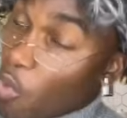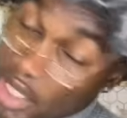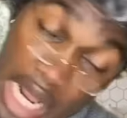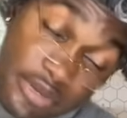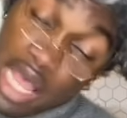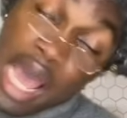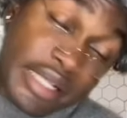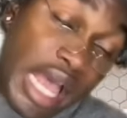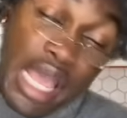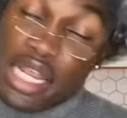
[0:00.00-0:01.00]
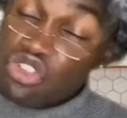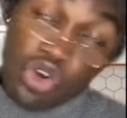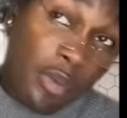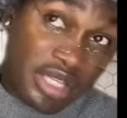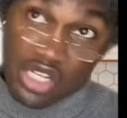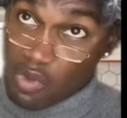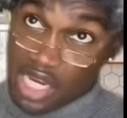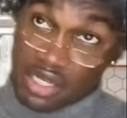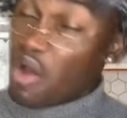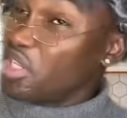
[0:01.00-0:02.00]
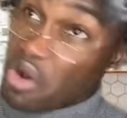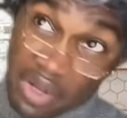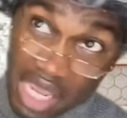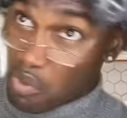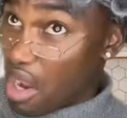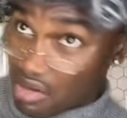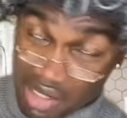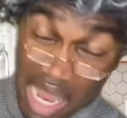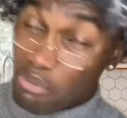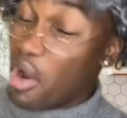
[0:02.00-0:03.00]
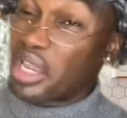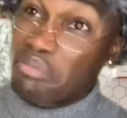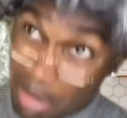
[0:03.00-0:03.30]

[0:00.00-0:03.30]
Well, then I'm sorry to tell you, this Scooby situation only gonna get worse because that boy can